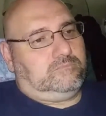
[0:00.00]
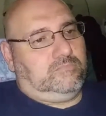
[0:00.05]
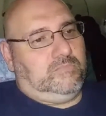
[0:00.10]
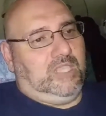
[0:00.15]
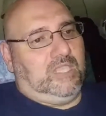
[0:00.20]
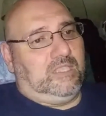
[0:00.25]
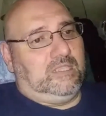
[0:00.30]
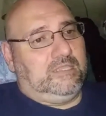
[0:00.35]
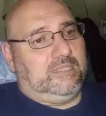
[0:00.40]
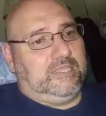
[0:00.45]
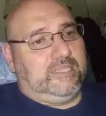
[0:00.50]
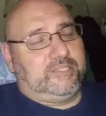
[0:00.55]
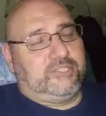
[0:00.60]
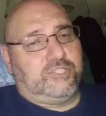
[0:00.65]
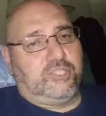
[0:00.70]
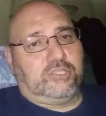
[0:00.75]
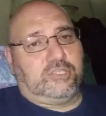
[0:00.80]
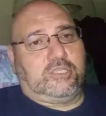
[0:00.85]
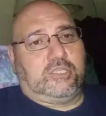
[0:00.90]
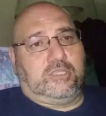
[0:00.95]
And it
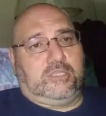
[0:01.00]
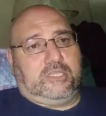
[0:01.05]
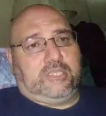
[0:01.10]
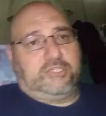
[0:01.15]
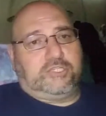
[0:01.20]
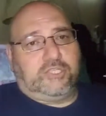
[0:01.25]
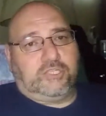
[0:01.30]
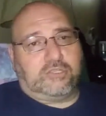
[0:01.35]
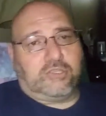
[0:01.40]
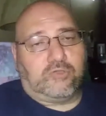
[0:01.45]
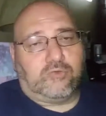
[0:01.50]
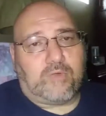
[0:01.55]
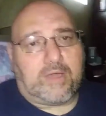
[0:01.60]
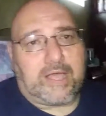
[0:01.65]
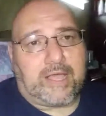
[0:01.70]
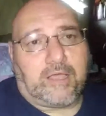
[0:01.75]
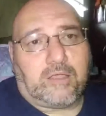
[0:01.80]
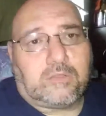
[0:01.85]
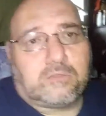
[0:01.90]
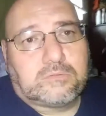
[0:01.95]
took a
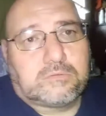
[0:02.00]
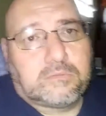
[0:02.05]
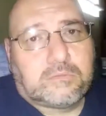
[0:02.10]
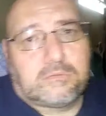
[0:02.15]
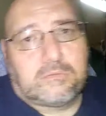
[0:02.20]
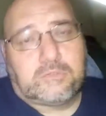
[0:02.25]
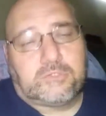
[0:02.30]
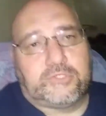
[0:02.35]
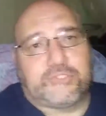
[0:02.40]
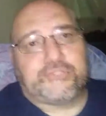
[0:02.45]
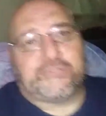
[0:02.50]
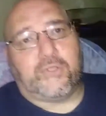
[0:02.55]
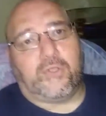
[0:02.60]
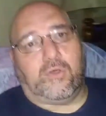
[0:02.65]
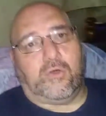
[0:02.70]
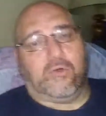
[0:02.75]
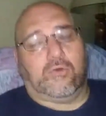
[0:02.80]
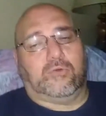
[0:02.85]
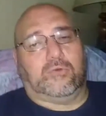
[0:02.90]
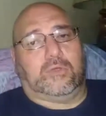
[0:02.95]
while.
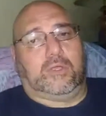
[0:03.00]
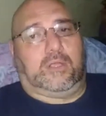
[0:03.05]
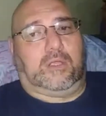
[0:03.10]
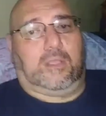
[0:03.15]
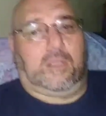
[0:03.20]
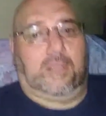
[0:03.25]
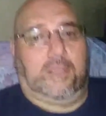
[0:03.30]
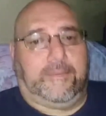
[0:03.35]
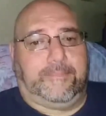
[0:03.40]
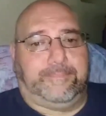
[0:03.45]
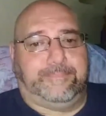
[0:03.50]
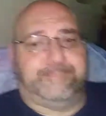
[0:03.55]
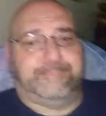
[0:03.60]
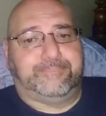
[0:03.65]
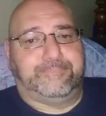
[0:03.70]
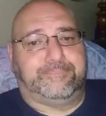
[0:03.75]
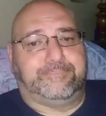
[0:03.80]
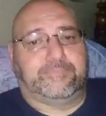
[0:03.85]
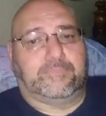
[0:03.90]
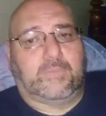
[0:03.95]
So
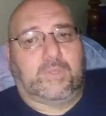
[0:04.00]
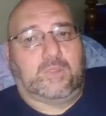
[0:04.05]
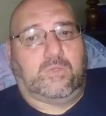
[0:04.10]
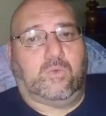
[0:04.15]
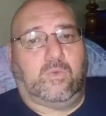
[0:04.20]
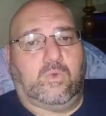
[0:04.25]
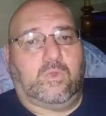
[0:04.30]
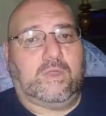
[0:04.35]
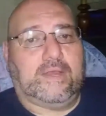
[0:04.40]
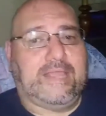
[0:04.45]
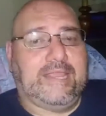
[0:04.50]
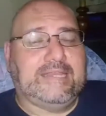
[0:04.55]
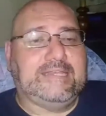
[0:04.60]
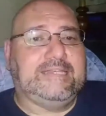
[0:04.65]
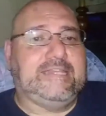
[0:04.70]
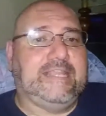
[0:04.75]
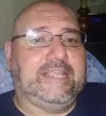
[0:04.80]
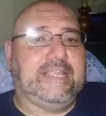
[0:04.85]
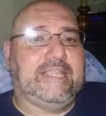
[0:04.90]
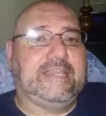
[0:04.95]
what I
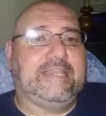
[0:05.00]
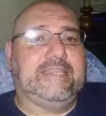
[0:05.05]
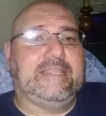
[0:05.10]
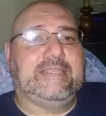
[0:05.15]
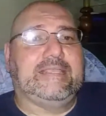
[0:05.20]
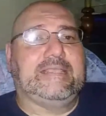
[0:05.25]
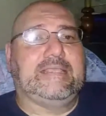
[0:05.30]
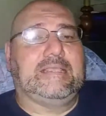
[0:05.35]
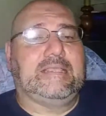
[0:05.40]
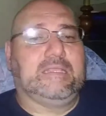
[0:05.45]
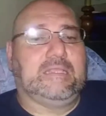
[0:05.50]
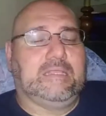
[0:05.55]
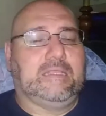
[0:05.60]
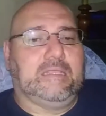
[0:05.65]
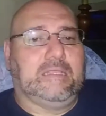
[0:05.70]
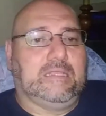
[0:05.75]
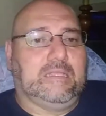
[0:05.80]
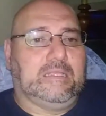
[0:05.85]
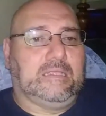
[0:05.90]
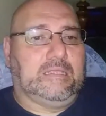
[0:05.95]
did
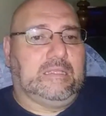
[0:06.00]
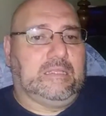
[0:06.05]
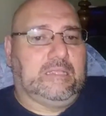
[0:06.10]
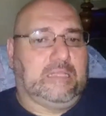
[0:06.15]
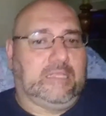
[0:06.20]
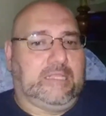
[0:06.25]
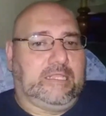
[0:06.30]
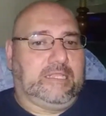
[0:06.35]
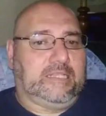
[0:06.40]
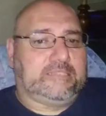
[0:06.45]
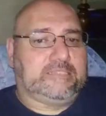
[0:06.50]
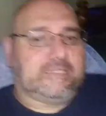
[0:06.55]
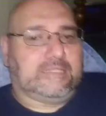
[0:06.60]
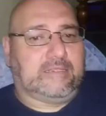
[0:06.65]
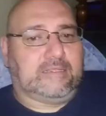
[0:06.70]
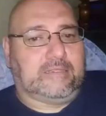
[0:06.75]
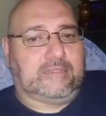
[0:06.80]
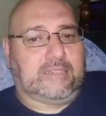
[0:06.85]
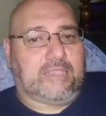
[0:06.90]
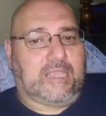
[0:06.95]
is
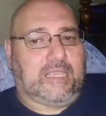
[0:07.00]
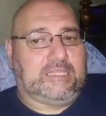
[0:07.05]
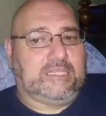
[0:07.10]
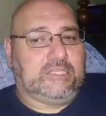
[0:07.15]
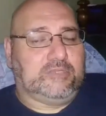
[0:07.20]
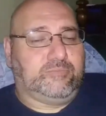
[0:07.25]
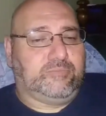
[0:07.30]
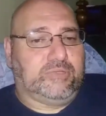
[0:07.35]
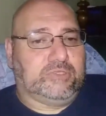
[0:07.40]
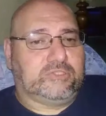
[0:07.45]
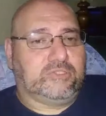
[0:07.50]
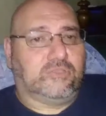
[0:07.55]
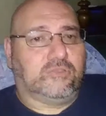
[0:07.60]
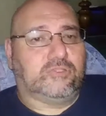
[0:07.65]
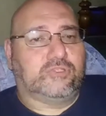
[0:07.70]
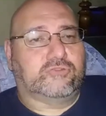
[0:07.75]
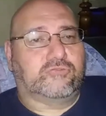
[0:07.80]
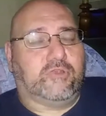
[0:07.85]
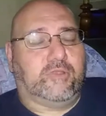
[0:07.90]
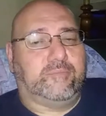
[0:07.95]
I just put those
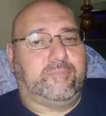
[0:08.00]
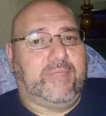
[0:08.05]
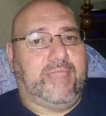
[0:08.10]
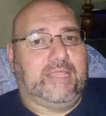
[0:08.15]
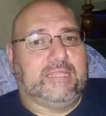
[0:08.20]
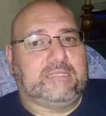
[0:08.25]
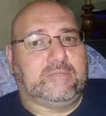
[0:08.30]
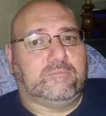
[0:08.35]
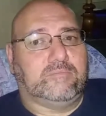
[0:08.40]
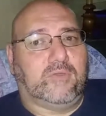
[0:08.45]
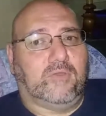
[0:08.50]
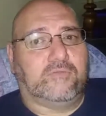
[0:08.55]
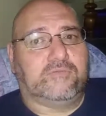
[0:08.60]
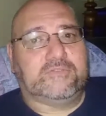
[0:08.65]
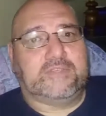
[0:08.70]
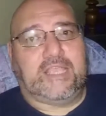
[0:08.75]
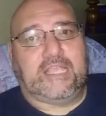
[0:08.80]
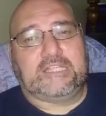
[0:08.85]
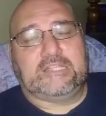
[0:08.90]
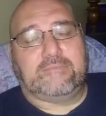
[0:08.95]
scrub pads in both
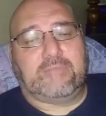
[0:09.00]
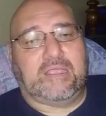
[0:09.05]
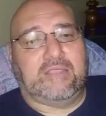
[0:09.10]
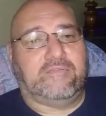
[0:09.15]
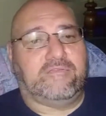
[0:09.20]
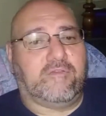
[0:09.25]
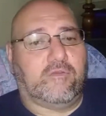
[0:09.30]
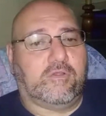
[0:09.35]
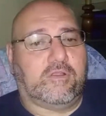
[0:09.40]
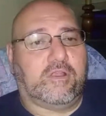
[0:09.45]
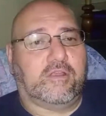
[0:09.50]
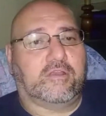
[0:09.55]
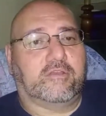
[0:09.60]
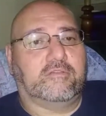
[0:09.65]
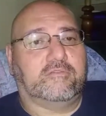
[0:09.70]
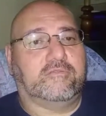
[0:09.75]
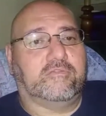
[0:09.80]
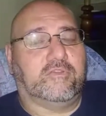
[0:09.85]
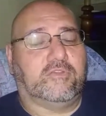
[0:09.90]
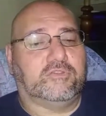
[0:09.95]
sides of my 400
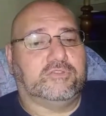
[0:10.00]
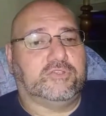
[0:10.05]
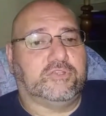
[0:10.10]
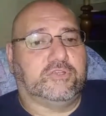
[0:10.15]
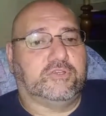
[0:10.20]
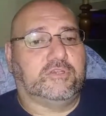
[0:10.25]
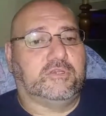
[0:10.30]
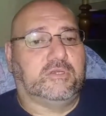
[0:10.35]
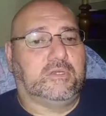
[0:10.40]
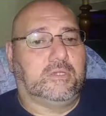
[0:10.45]
filter,